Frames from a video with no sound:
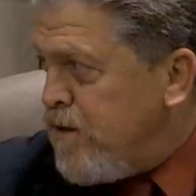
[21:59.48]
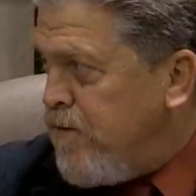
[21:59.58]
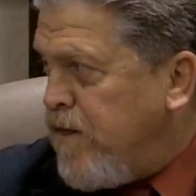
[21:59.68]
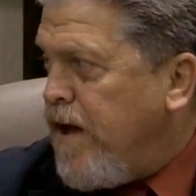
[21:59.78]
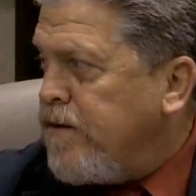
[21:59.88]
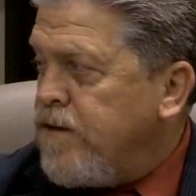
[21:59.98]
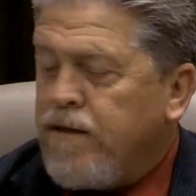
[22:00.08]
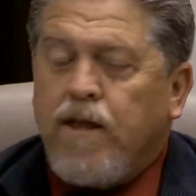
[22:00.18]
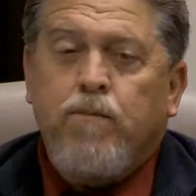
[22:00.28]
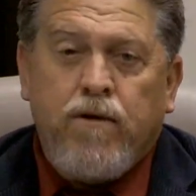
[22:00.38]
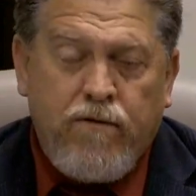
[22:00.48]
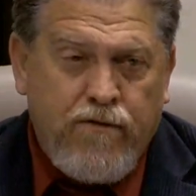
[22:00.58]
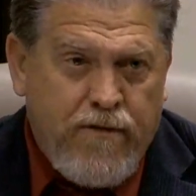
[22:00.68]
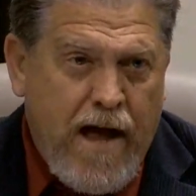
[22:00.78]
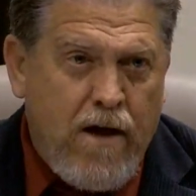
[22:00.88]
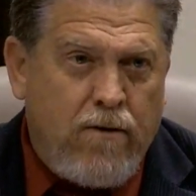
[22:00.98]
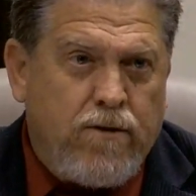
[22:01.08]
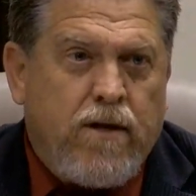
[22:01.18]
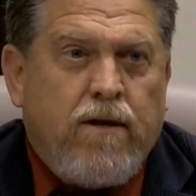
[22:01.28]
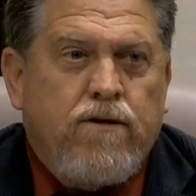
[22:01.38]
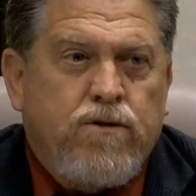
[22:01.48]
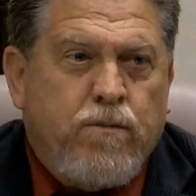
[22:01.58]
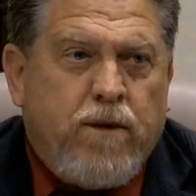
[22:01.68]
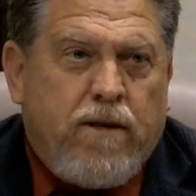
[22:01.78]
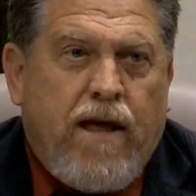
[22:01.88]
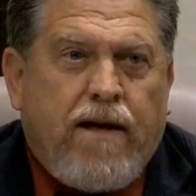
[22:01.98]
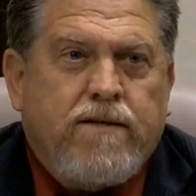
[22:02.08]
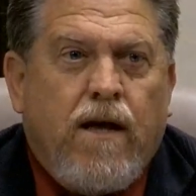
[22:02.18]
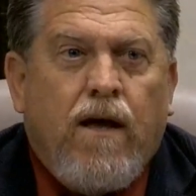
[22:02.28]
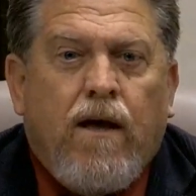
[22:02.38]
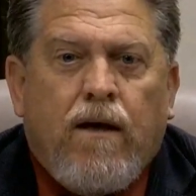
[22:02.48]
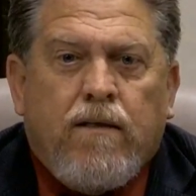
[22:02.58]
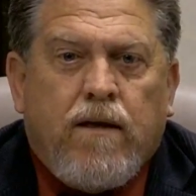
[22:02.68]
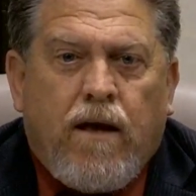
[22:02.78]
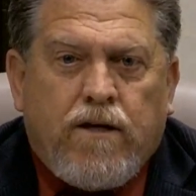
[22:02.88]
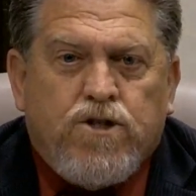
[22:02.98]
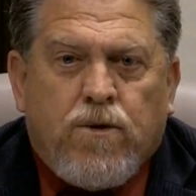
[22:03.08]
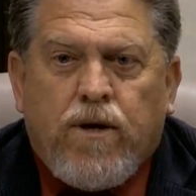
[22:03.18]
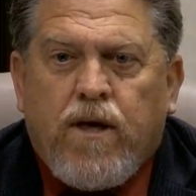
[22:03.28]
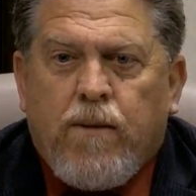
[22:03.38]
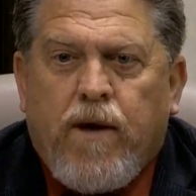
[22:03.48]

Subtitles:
of that. They've been found to be that. A jury came